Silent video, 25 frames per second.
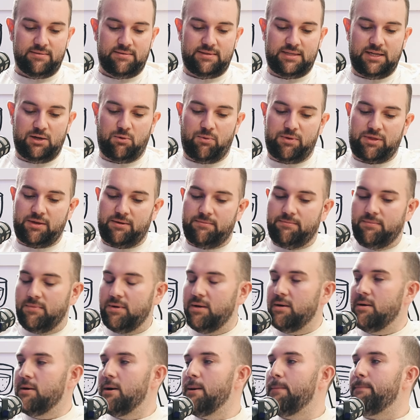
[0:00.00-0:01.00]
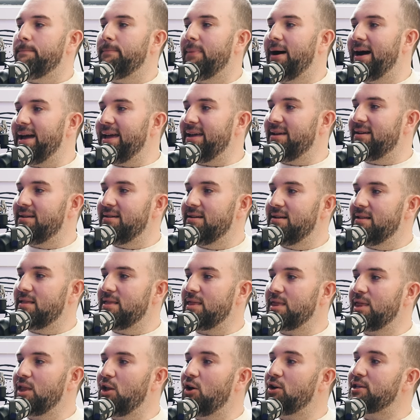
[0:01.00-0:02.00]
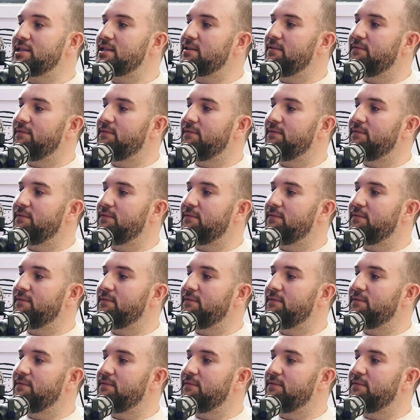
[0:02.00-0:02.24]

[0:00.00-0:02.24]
deal with them. Mike, loss